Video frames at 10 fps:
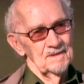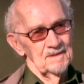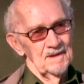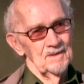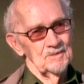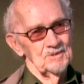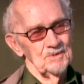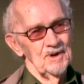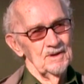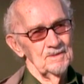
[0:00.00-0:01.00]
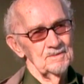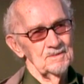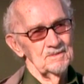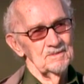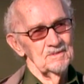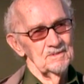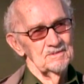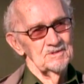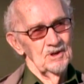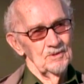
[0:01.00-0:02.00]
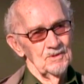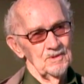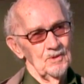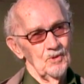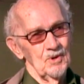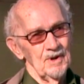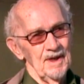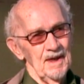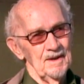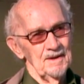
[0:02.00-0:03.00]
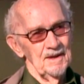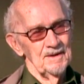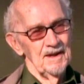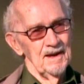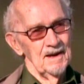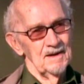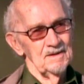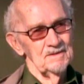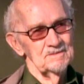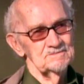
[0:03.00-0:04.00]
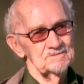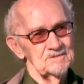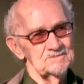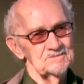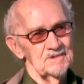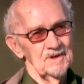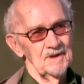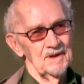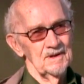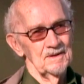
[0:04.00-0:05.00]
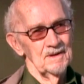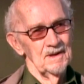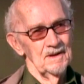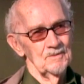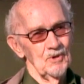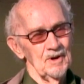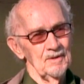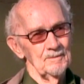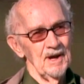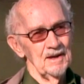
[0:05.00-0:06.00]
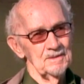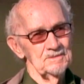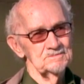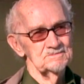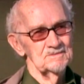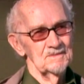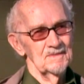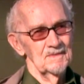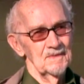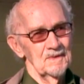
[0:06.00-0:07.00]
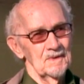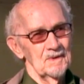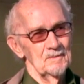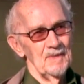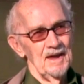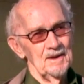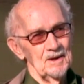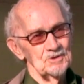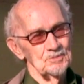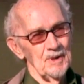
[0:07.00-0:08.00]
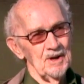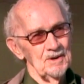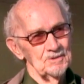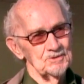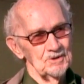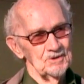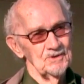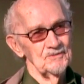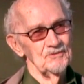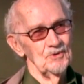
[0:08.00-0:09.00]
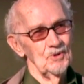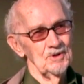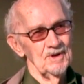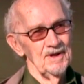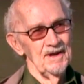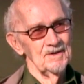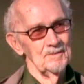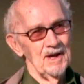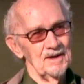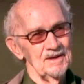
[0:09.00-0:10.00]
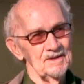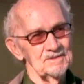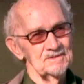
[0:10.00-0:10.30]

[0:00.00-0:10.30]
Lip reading: that was where the war ended there. And one of my main experiences, if you want to hear about it,